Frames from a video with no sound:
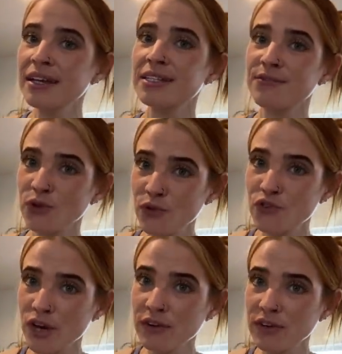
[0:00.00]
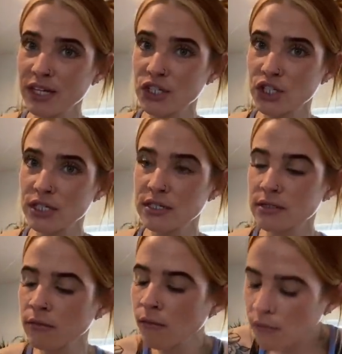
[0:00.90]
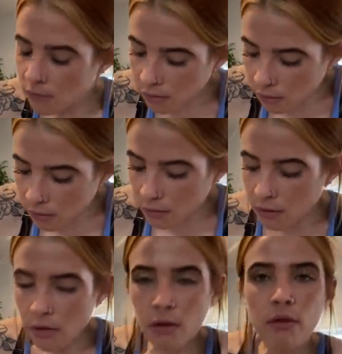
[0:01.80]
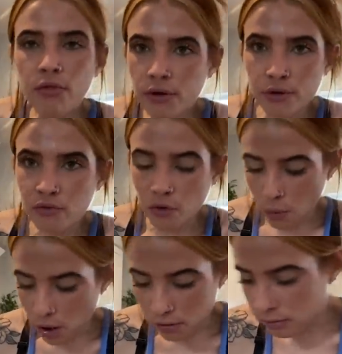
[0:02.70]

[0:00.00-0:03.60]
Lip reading: because if you've tried vegan cheese, there is no good.